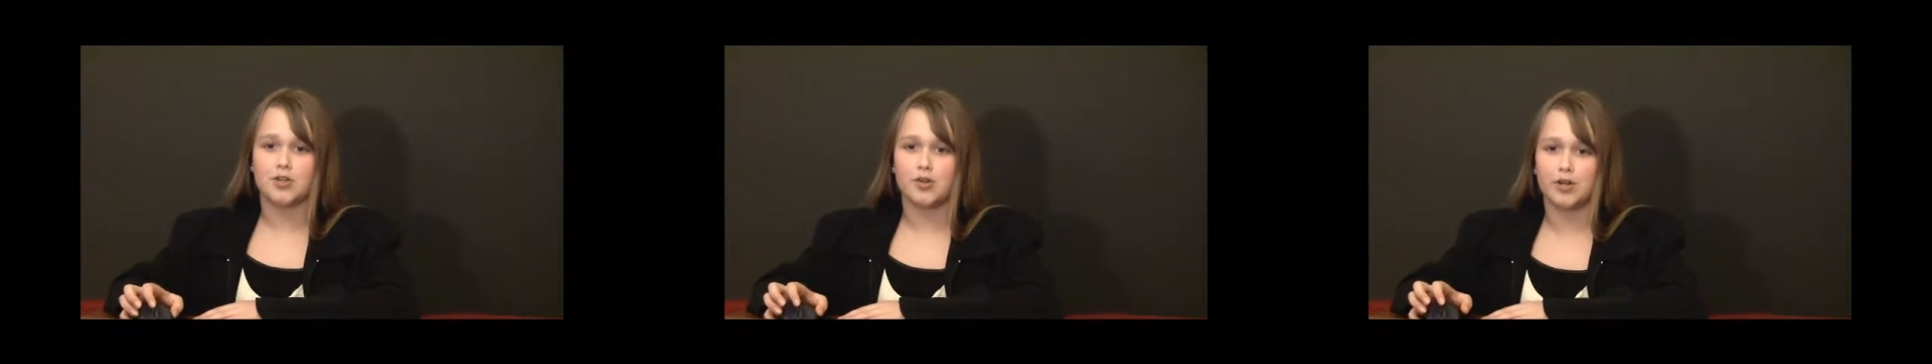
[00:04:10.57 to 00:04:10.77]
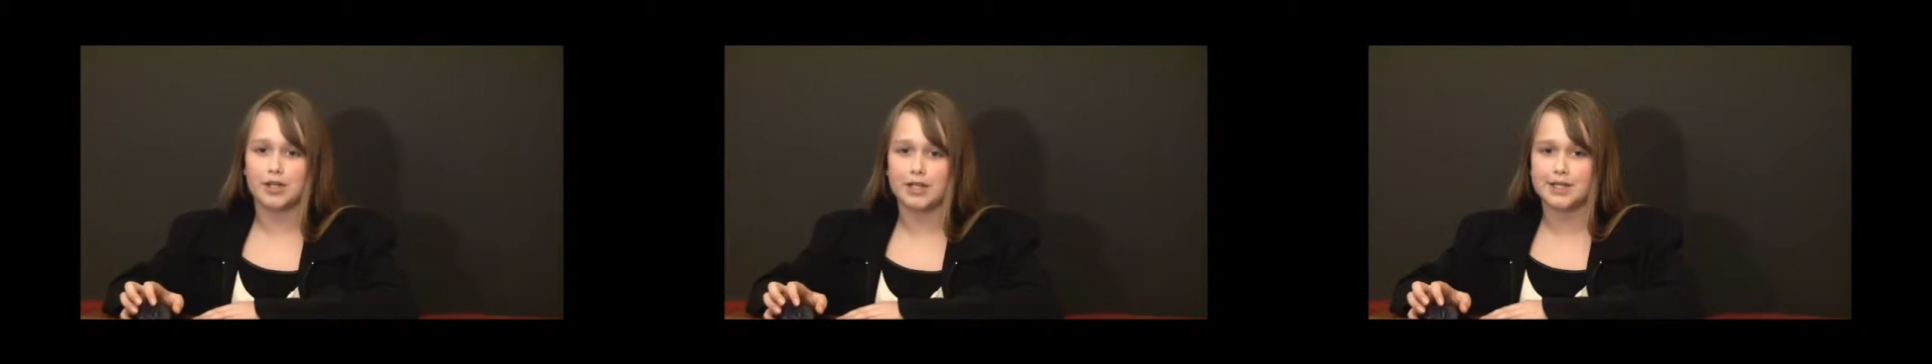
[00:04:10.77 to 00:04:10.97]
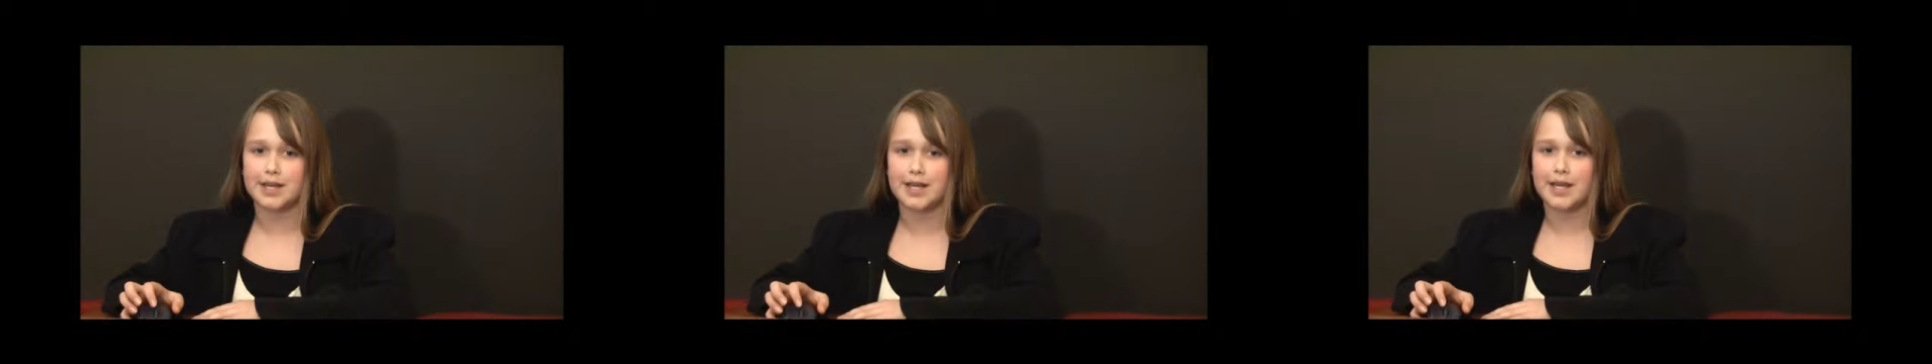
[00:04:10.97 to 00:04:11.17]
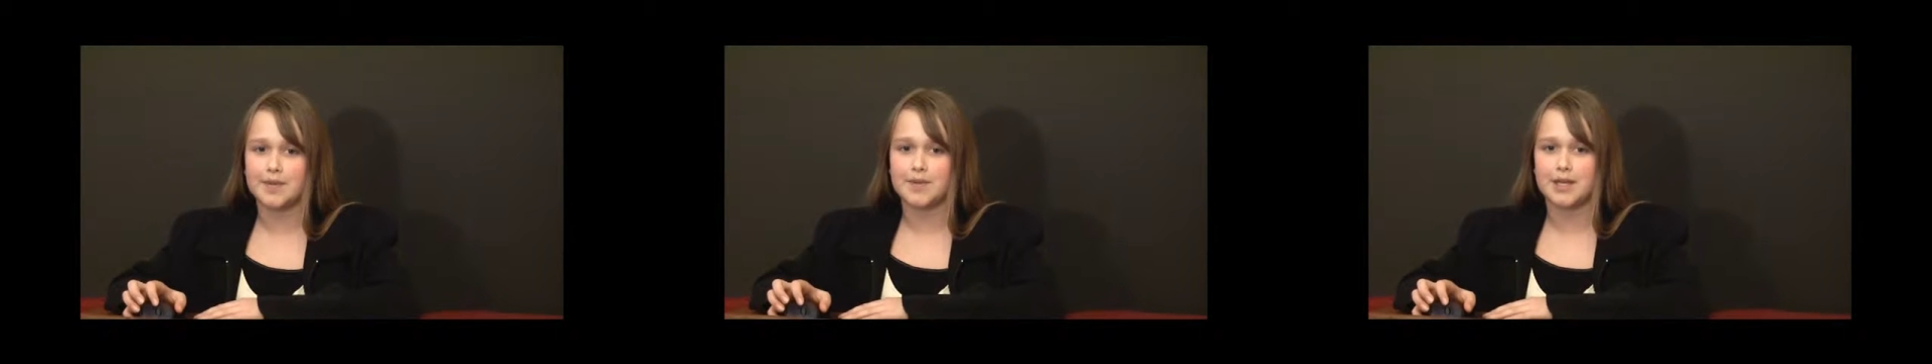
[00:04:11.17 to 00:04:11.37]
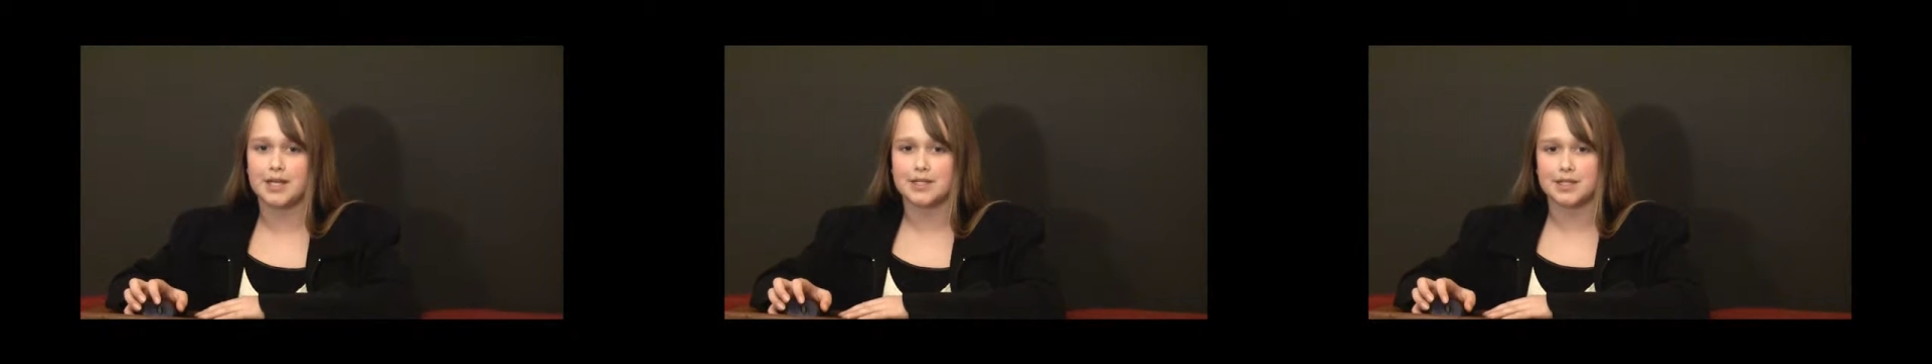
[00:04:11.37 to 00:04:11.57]
during the
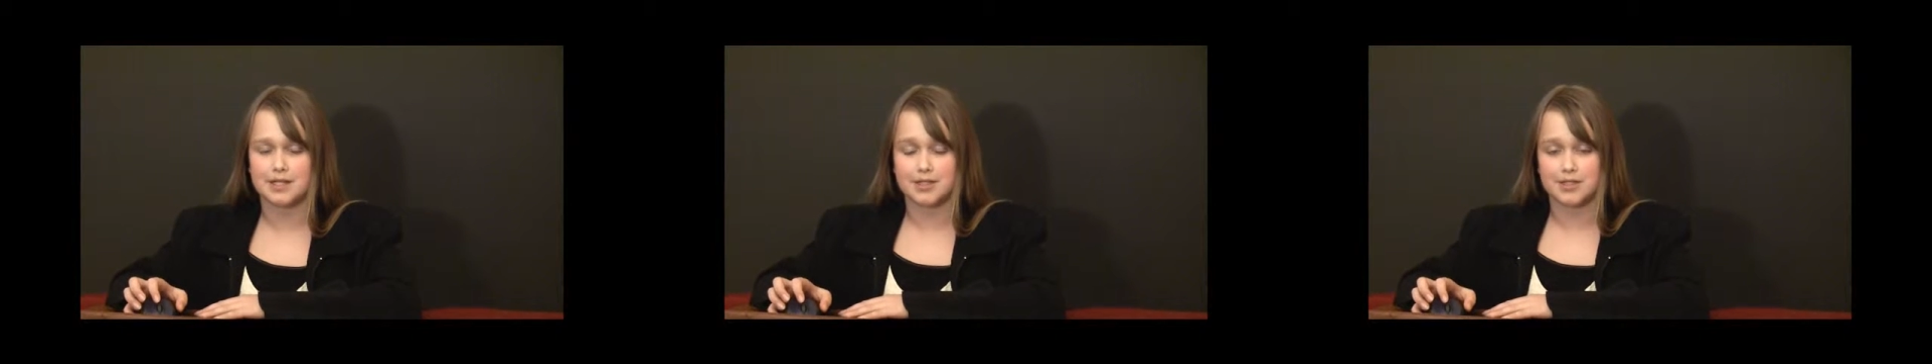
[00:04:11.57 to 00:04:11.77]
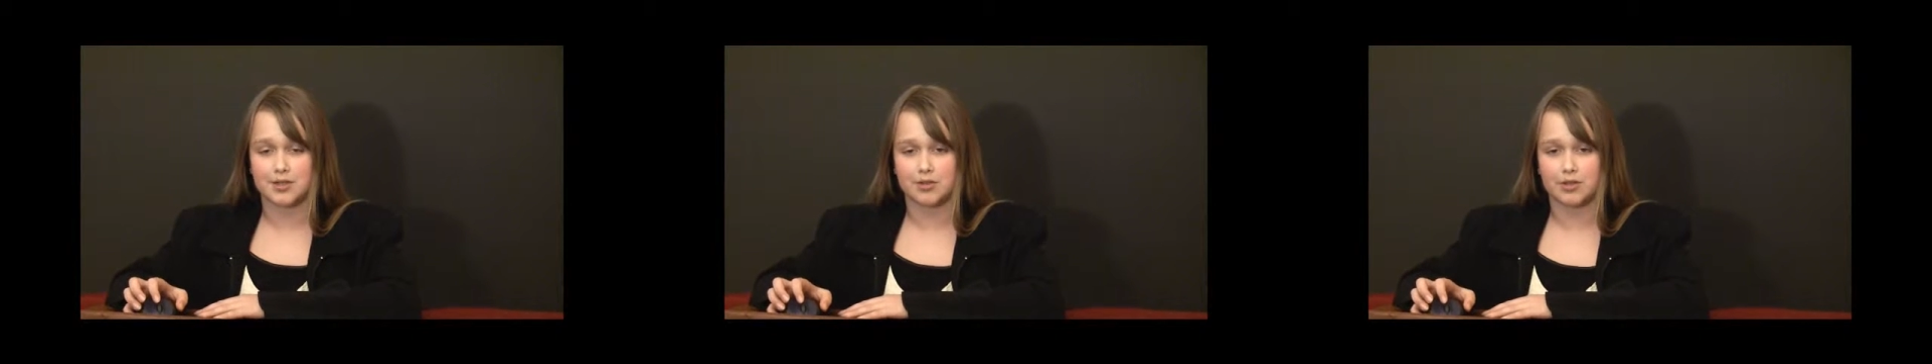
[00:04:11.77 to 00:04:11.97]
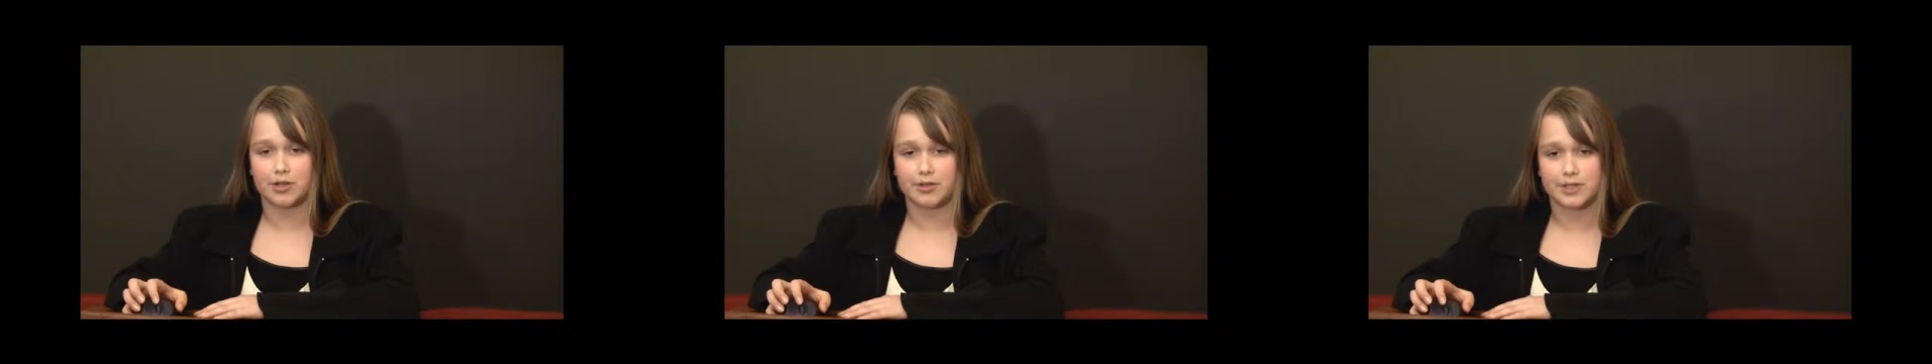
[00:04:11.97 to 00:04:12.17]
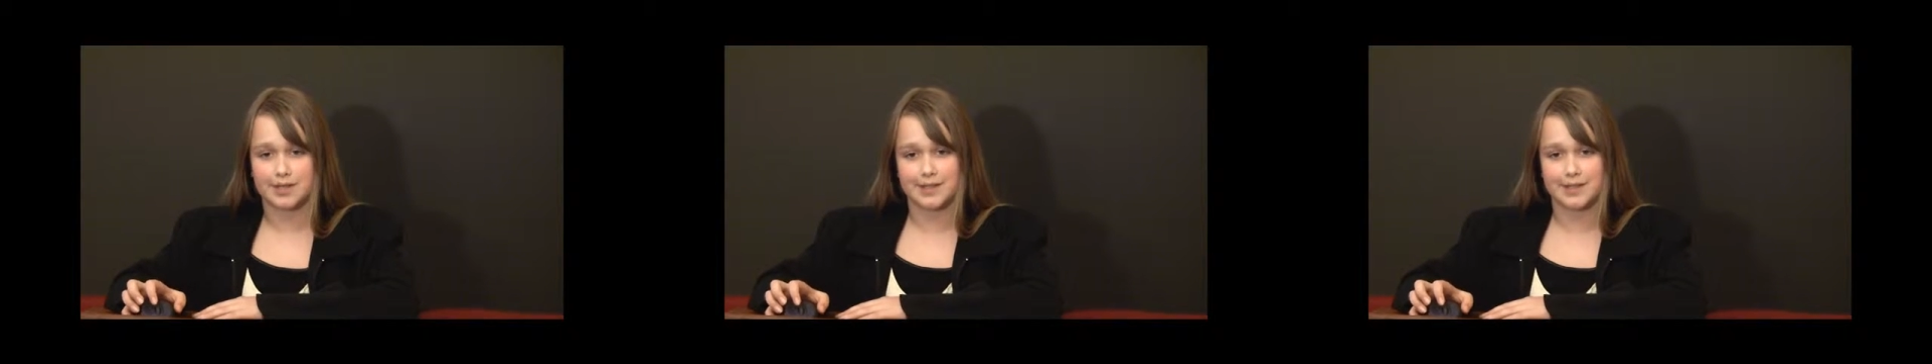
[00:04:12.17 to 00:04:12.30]
day because it is so close